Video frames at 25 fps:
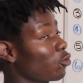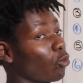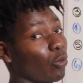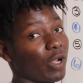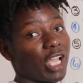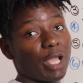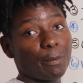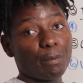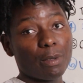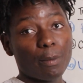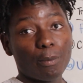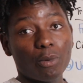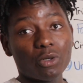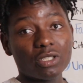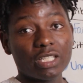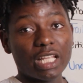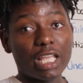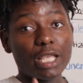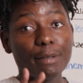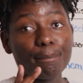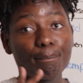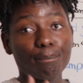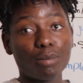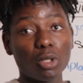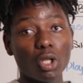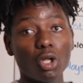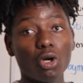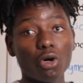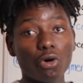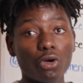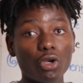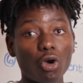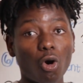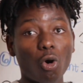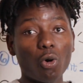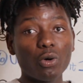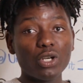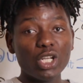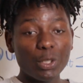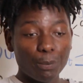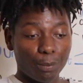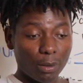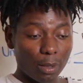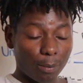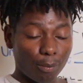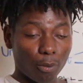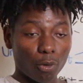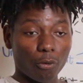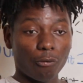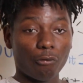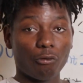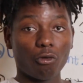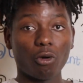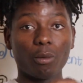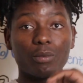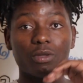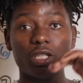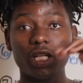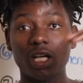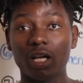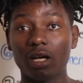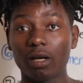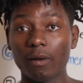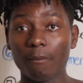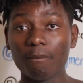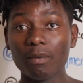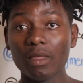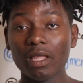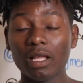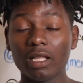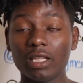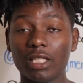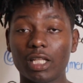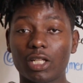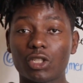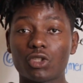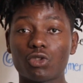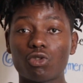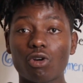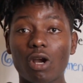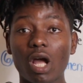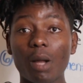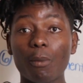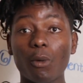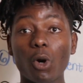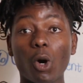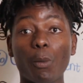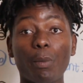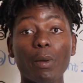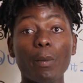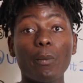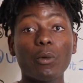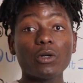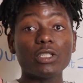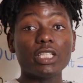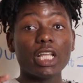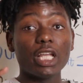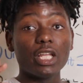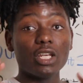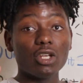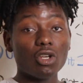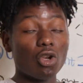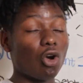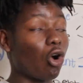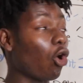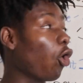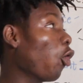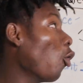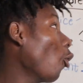where people they employ only people from their tribe or people they know